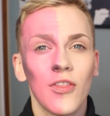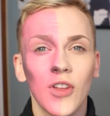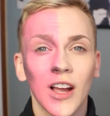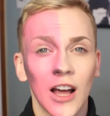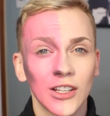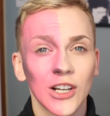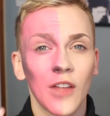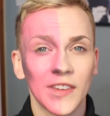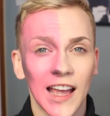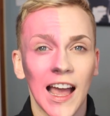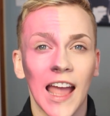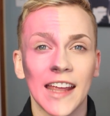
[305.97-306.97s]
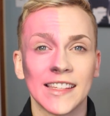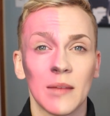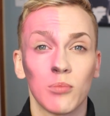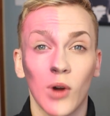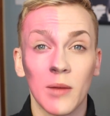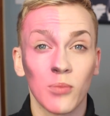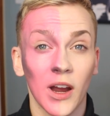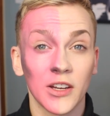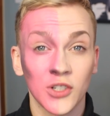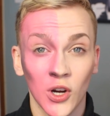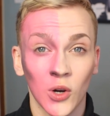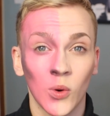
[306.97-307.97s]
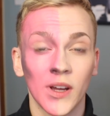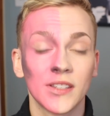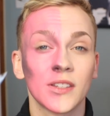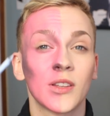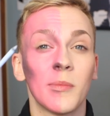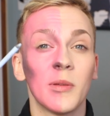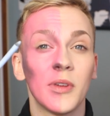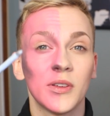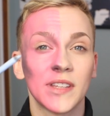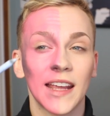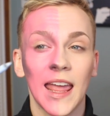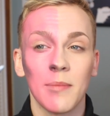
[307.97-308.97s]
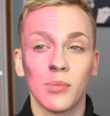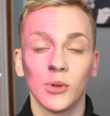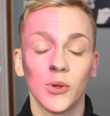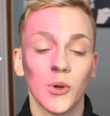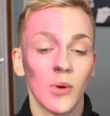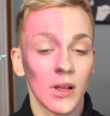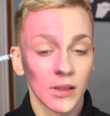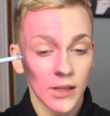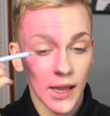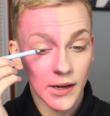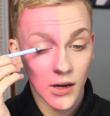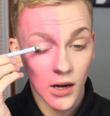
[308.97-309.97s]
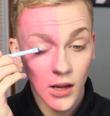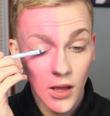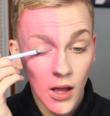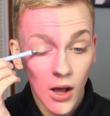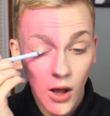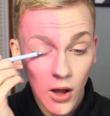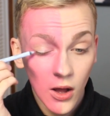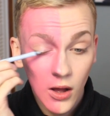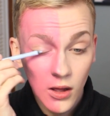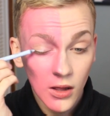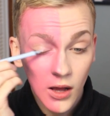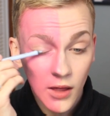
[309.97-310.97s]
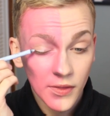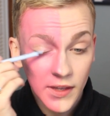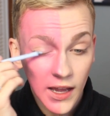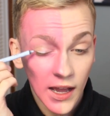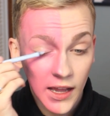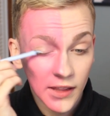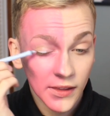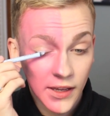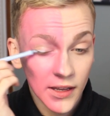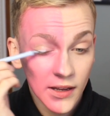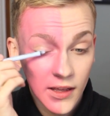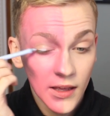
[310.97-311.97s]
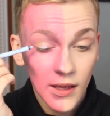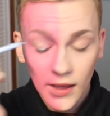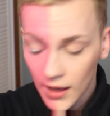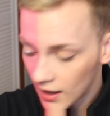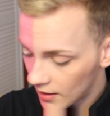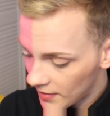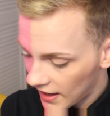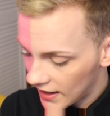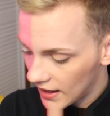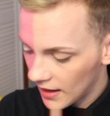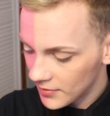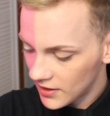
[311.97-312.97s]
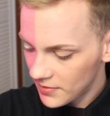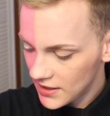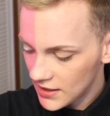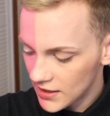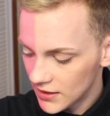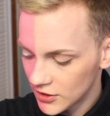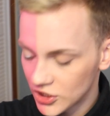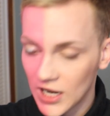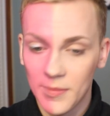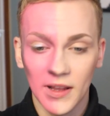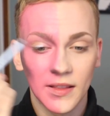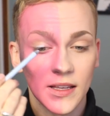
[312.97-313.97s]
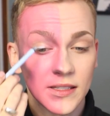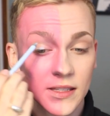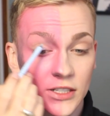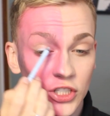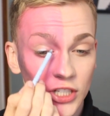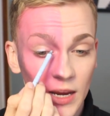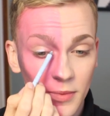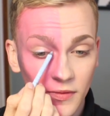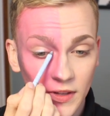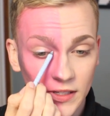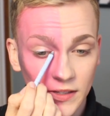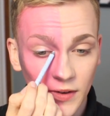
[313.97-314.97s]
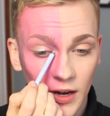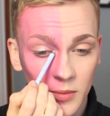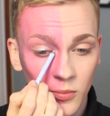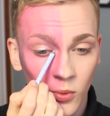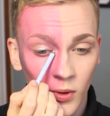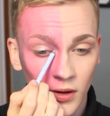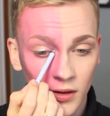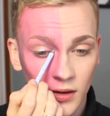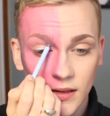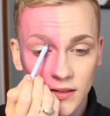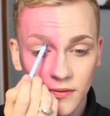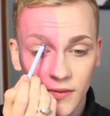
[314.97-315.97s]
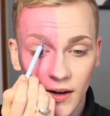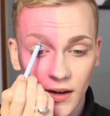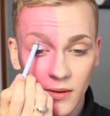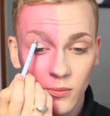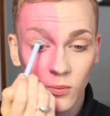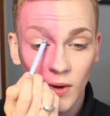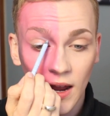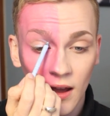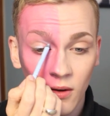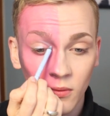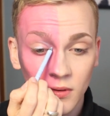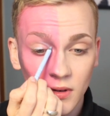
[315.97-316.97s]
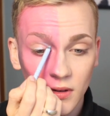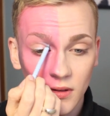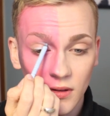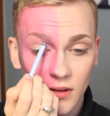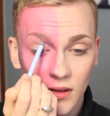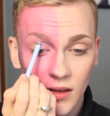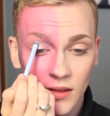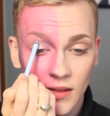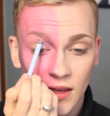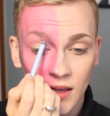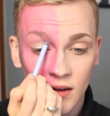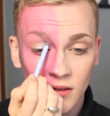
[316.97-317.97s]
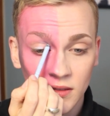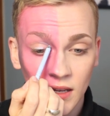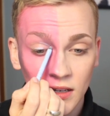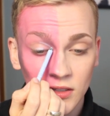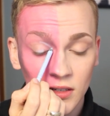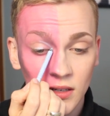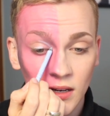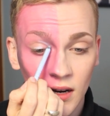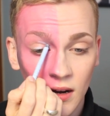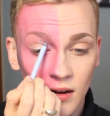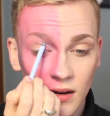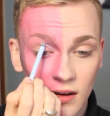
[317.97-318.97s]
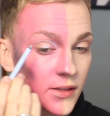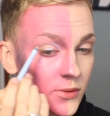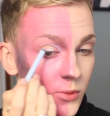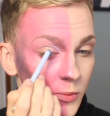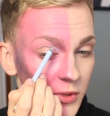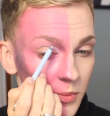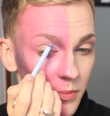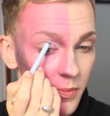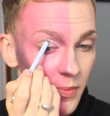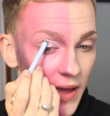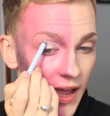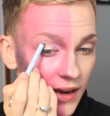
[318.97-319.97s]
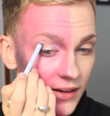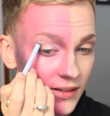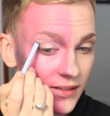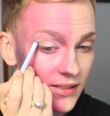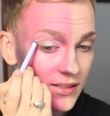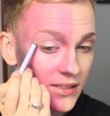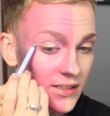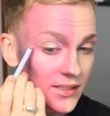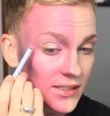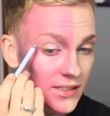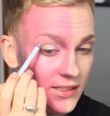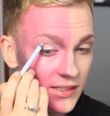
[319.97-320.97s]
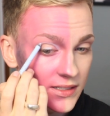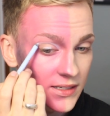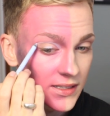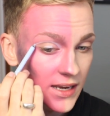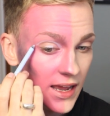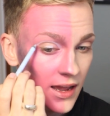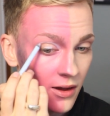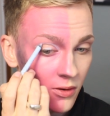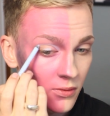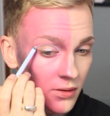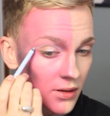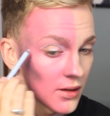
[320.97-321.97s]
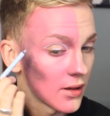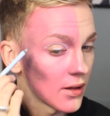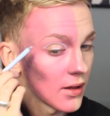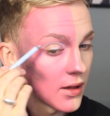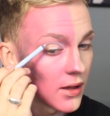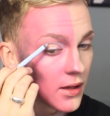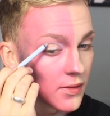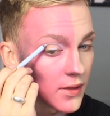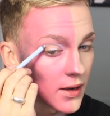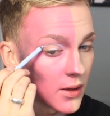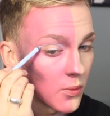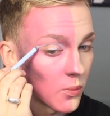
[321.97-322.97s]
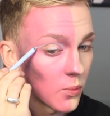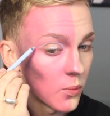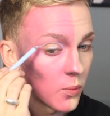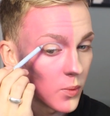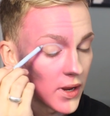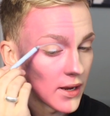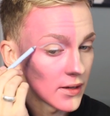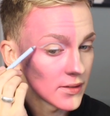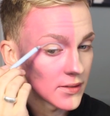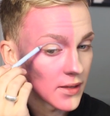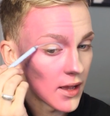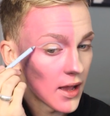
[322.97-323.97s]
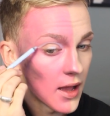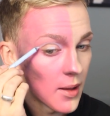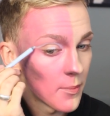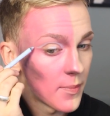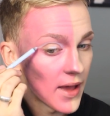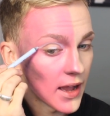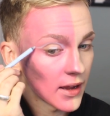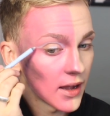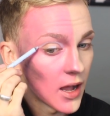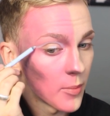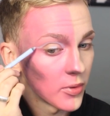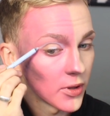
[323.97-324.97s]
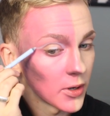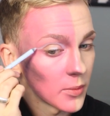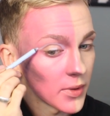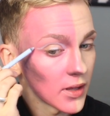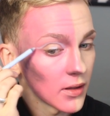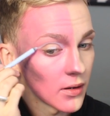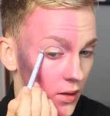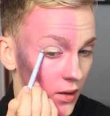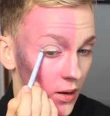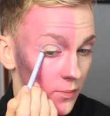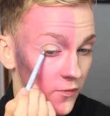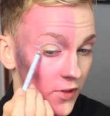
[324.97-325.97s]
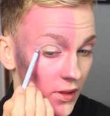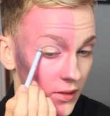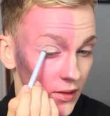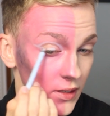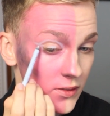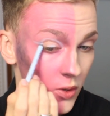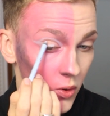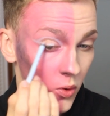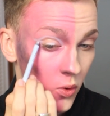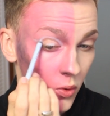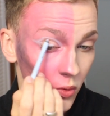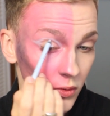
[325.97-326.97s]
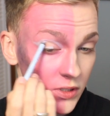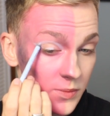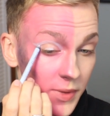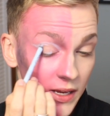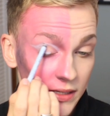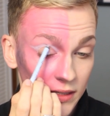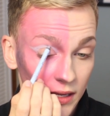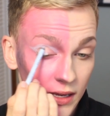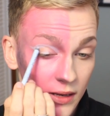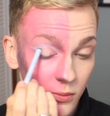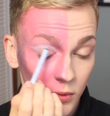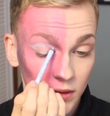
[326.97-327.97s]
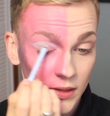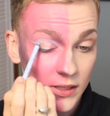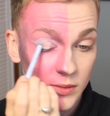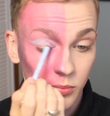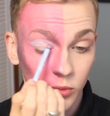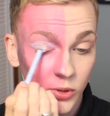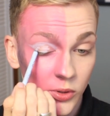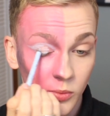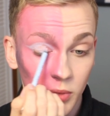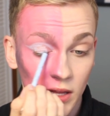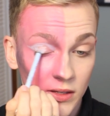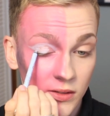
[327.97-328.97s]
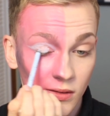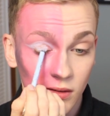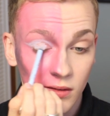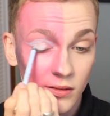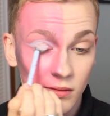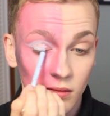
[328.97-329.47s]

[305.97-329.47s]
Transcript: The color on the eye is a bright, bright turquoise, so I'm gonna be using a blue liner all on the eyelid. Um, and I'm gonna be shaping this. The shape of this is very important. It's very round in the intersection here. It swoops back down and then it wings back up a little bit. And I'm filling this whole space in with this blue pencil.